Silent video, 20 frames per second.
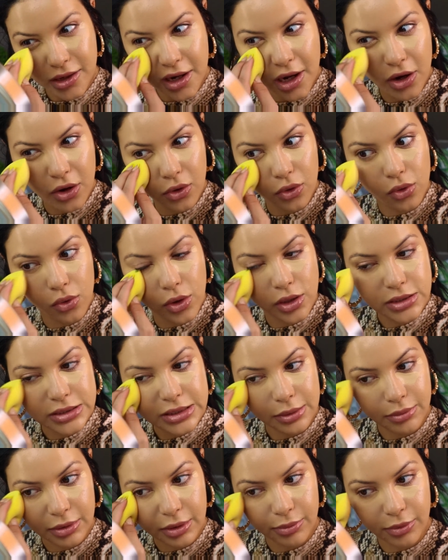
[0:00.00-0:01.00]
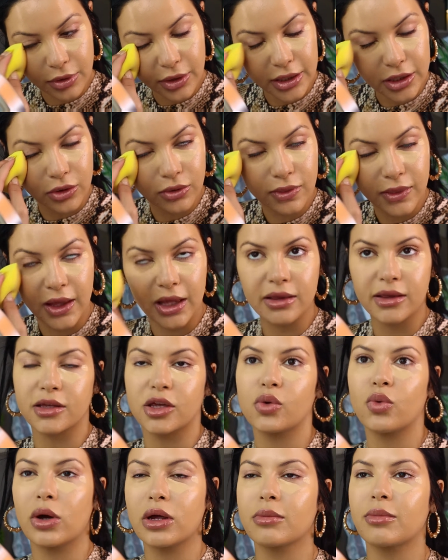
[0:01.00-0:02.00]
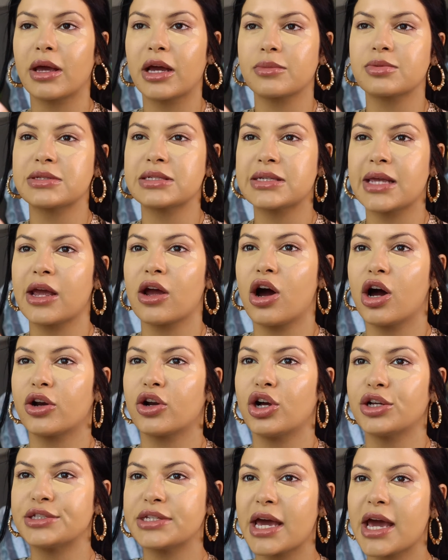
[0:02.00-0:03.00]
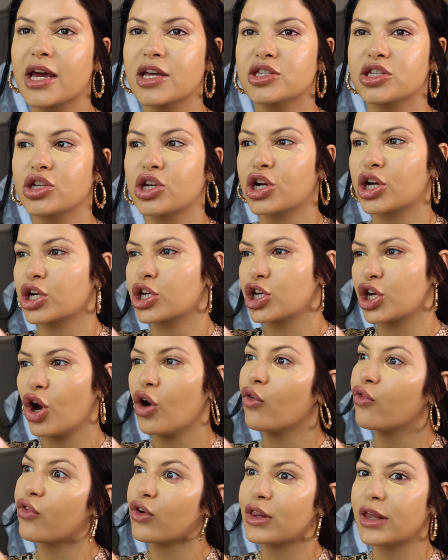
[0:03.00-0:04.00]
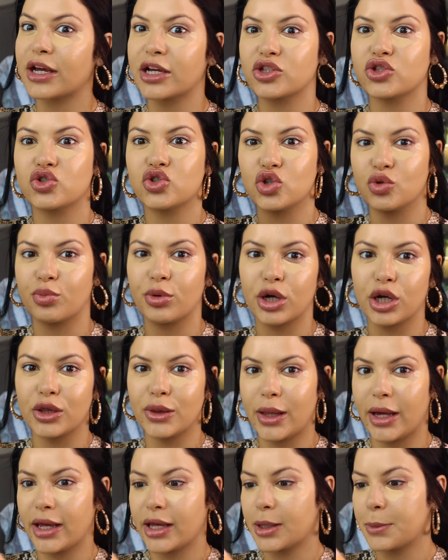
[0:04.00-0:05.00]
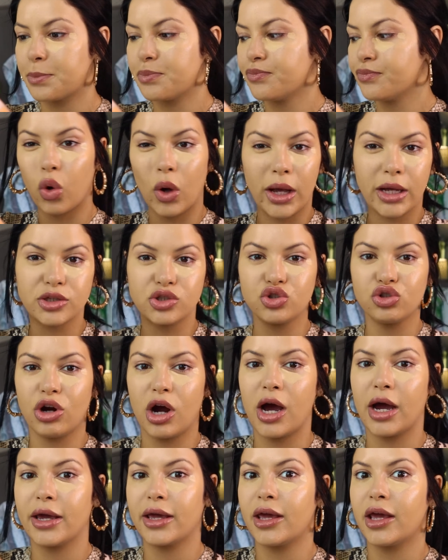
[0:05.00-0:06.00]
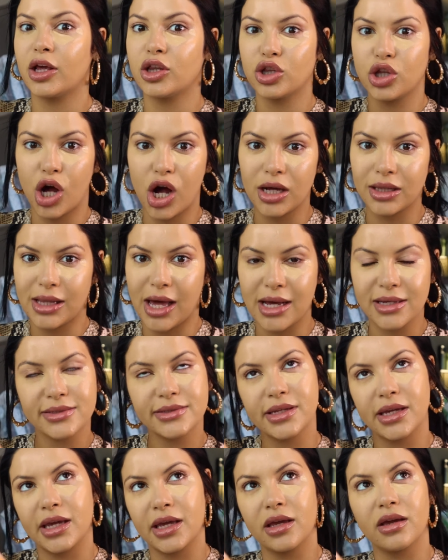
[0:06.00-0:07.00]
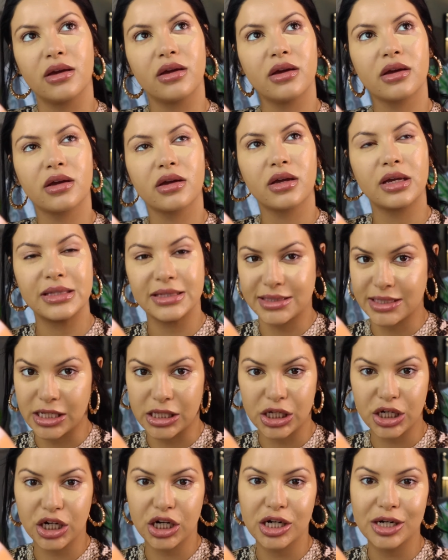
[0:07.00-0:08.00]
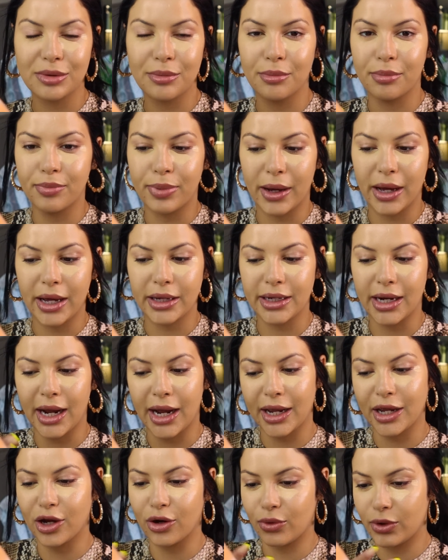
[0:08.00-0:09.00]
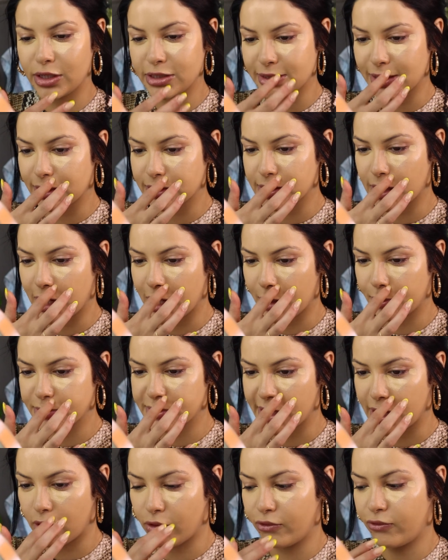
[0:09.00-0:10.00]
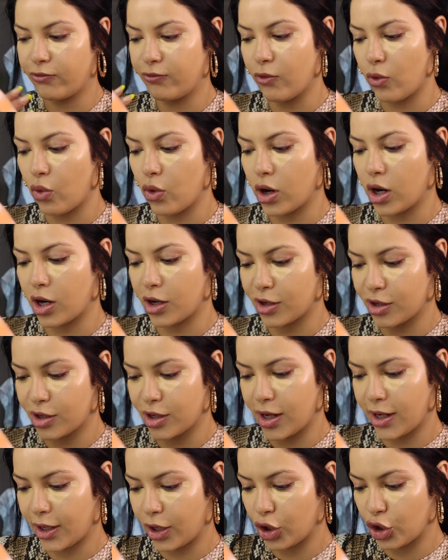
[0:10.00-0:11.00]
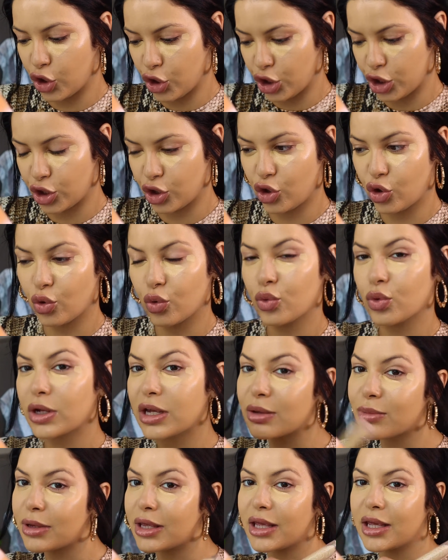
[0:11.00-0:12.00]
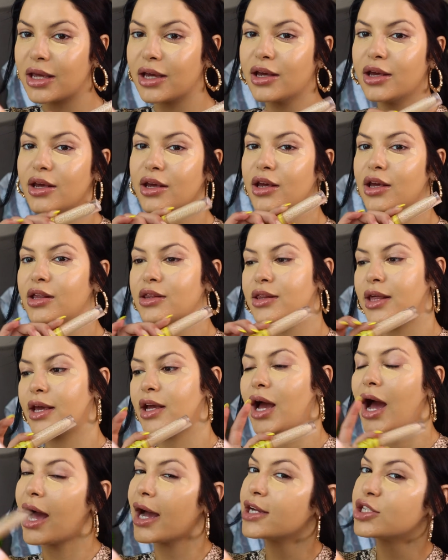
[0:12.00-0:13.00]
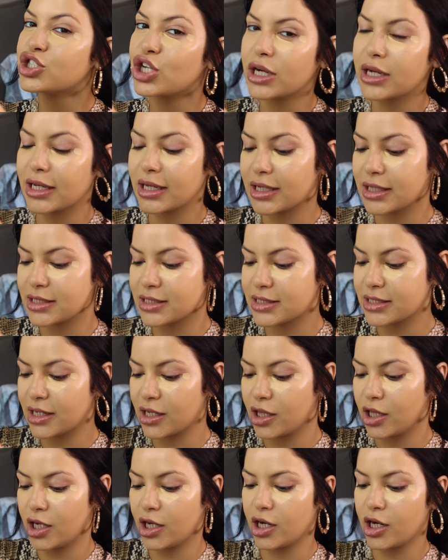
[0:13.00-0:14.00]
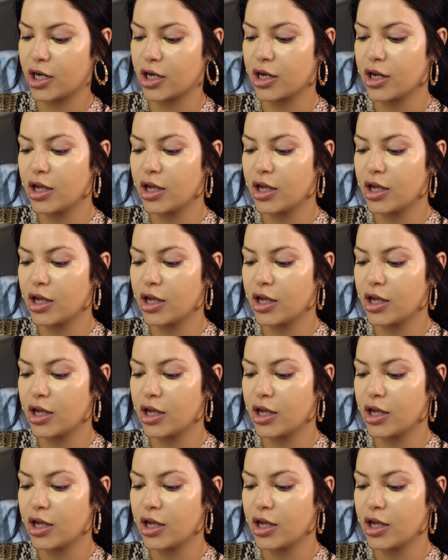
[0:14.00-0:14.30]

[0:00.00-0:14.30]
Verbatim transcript: know some people like think like you want your makeup to stay on all day, so you're gonna go for like a super like quick drying, long lasting concealer, but I always like to opt out for a good creamy like hydrating concealer